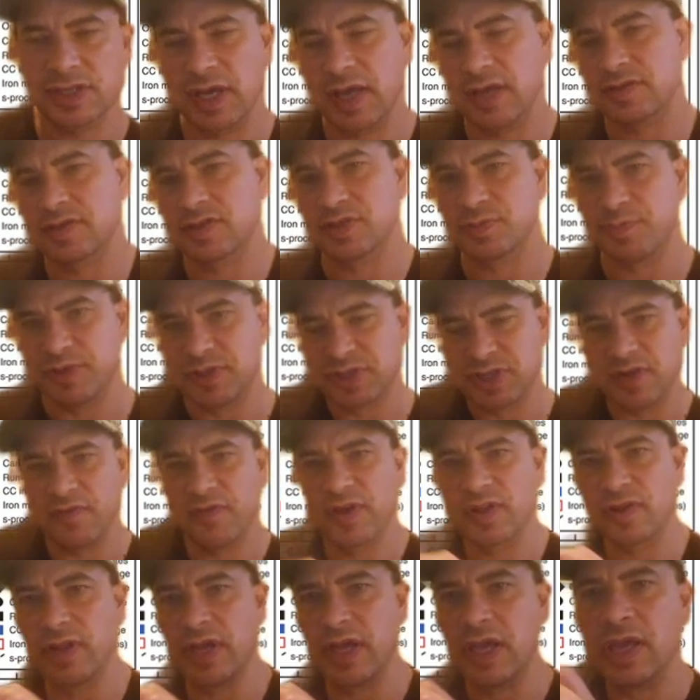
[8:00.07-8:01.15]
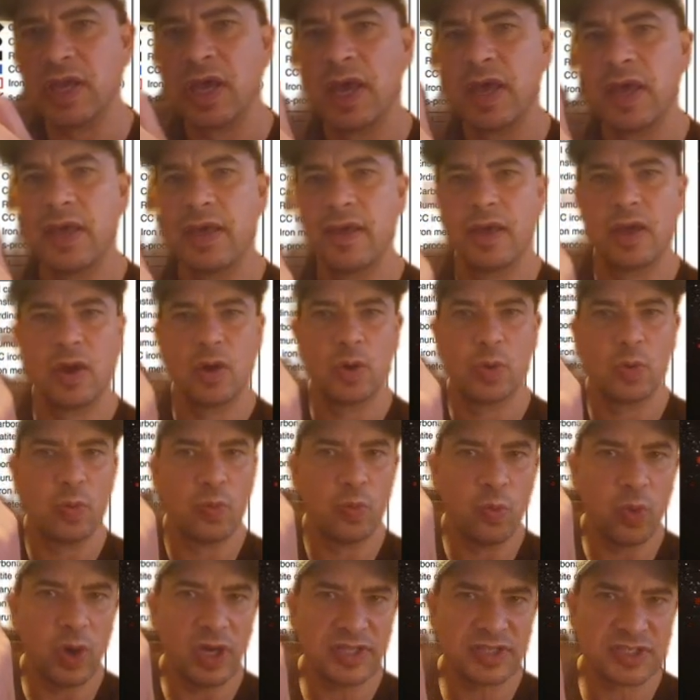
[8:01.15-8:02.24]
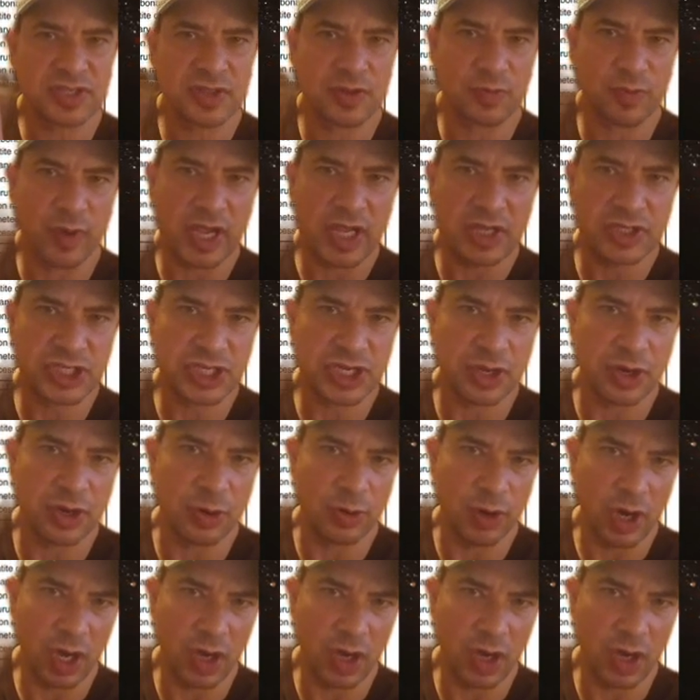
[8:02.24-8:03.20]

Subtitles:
at specifically what's the ratio